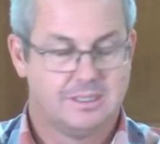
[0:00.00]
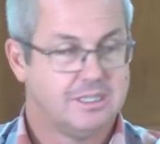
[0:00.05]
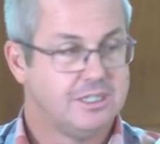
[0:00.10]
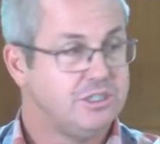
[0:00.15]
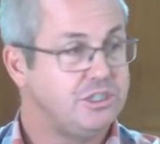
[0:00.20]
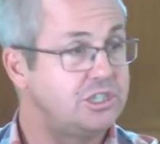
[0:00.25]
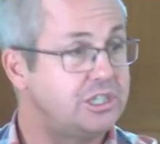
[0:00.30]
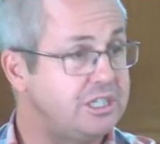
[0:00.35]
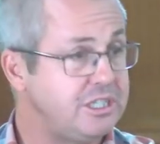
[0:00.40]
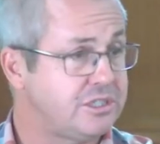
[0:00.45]

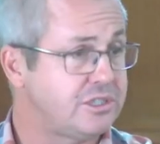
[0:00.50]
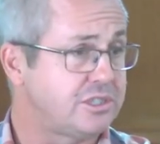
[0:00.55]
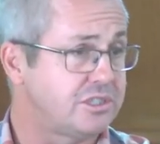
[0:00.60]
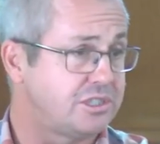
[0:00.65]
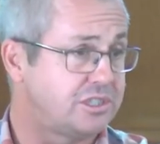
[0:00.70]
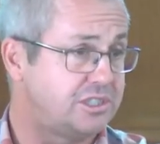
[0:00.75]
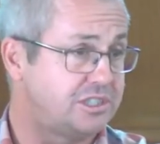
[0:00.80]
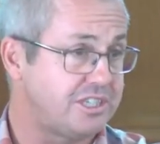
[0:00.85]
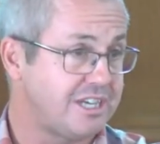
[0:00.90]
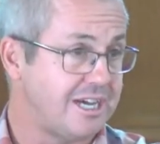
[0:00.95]
Jesus
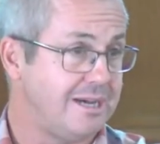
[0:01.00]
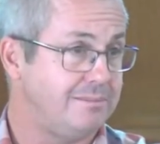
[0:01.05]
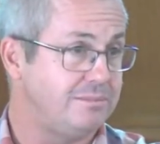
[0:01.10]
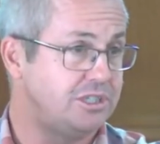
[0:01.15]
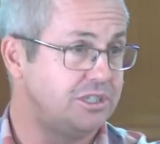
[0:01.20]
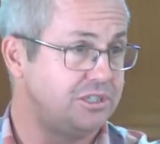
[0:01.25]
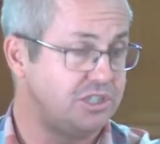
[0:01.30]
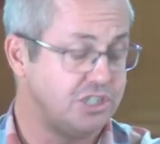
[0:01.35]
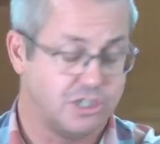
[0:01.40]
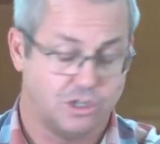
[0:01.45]
has come
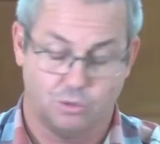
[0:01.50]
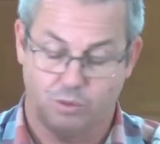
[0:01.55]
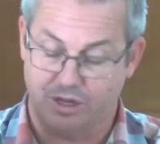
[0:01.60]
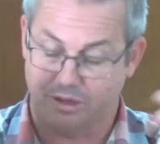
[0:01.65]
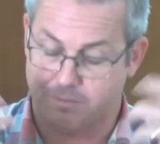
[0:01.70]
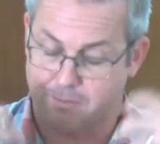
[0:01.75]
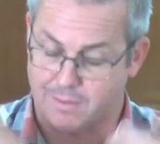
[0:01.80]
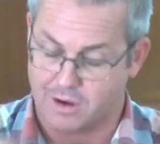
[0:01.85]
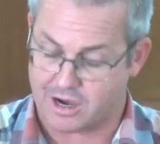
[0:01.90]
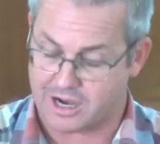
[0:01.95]
to deal
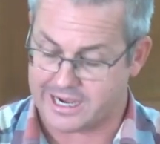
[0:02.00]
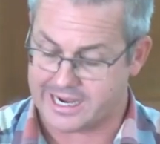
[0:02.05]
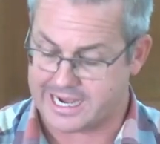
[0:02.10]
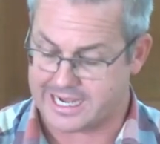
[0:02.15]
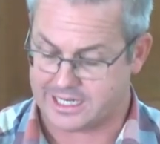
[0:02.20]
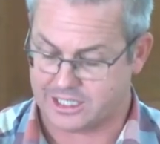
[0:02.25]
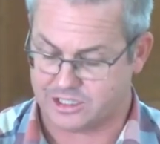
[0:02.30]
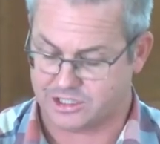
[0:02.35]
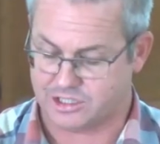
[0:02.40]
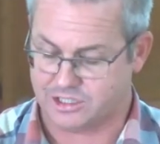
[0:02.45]
with my
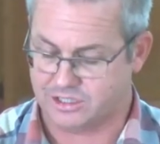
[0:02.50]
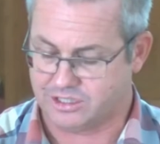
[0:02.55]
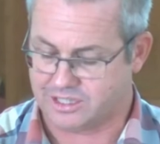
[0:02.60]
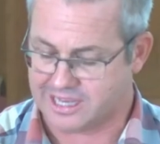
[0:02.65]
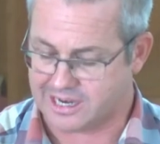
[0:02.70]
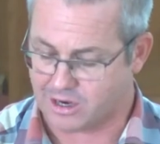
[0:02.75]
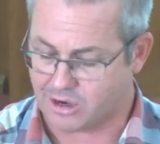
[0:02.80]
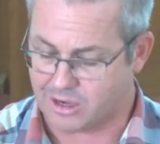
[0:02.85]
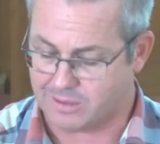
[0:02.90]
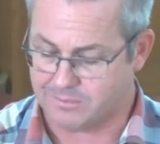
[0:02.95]
attitude
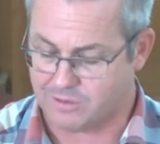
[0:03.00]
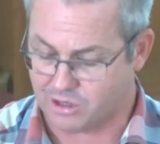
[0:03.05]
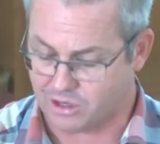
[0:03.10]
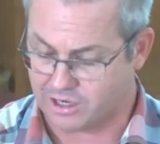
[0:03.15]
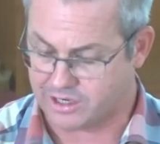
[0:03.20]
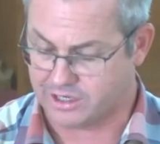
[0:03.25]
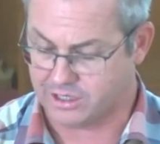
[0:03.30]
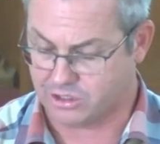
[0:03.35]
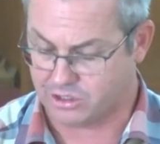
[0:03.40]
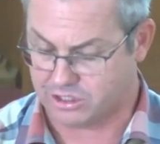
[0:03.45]
that I'm
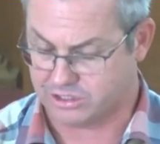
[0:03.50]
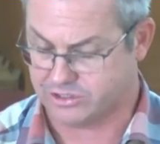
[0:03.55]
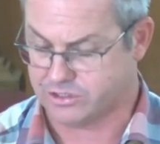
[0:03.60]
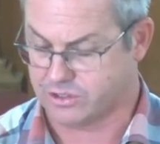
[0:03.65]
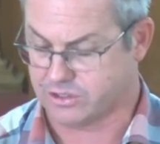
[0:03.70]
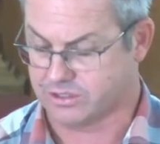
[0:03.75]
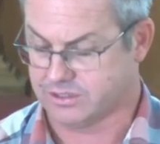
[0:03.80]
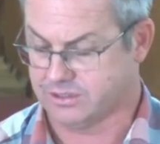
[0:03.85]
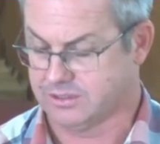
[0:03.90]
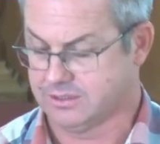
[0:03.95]
God and God's
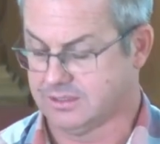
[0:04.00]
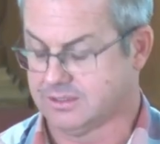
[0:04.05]
not.